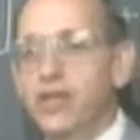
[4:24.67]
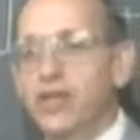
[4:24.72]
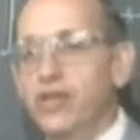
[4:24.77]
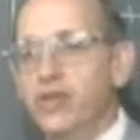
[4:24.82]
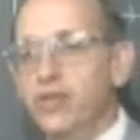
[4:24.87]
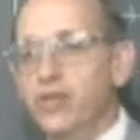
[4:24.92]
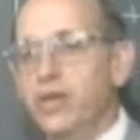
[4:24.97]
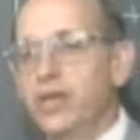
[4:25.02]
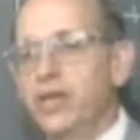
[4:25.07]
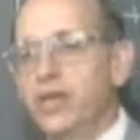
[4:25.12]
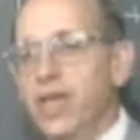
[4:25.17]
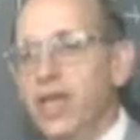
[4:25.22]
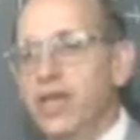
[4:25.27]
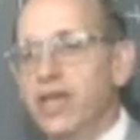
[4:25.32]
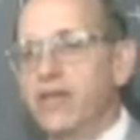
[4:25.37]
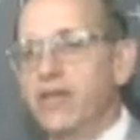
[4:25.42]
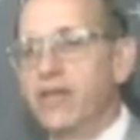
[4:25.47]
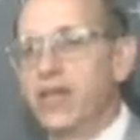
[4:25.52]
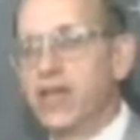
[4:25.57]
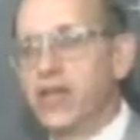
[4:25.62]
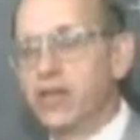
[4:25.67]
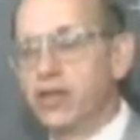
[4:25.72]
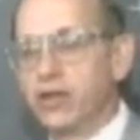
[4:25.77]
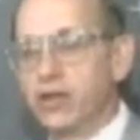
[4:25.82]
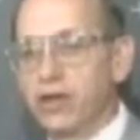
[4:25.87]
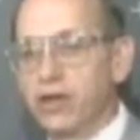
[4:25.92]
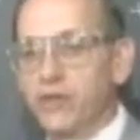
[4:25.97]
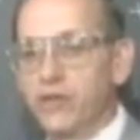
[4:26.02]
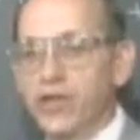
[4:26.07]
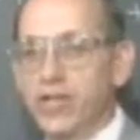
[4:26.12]
you can take the
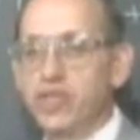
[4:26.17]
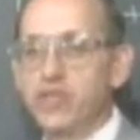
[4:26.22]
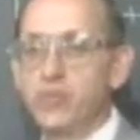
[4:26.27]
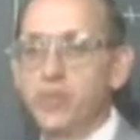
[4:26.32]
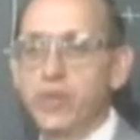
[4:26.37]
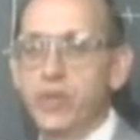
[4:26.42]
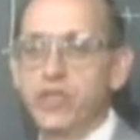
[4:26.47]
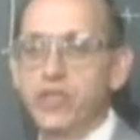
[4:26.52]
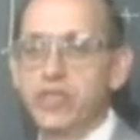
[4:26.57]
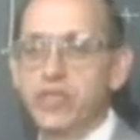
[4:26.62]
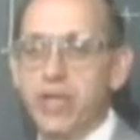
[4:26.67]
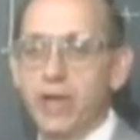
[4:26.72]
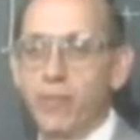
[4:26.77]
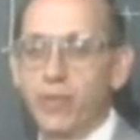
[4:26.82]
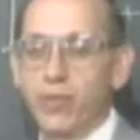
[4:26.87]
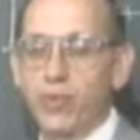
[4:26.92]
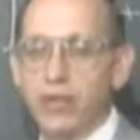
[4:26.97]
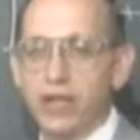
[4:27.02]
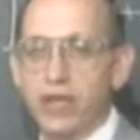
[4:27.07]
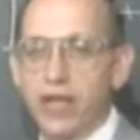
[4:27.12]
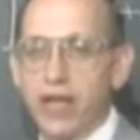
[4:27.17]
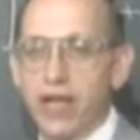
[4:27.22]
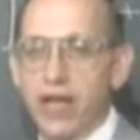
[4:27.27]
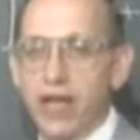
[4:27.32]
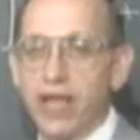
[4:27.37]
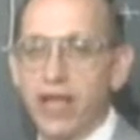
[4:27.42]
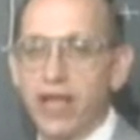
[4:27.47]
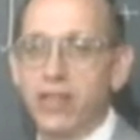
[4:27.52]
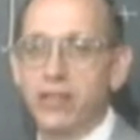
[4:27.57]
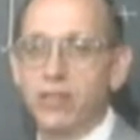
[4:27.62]
integral of each piece separately and
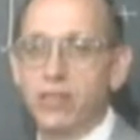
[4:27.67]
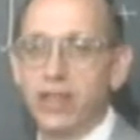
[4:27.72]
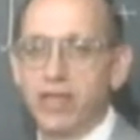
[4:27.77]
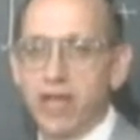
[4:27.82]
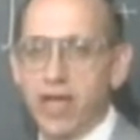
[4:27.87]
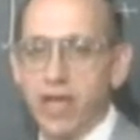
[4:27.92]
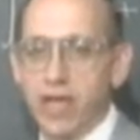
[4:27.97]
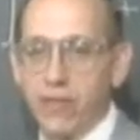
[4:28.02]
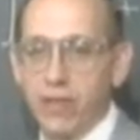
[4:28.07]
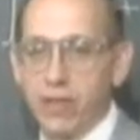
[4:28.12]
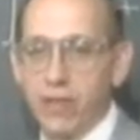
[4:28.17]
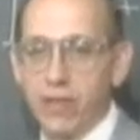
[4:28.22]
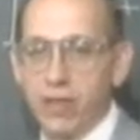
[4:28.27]
add them together.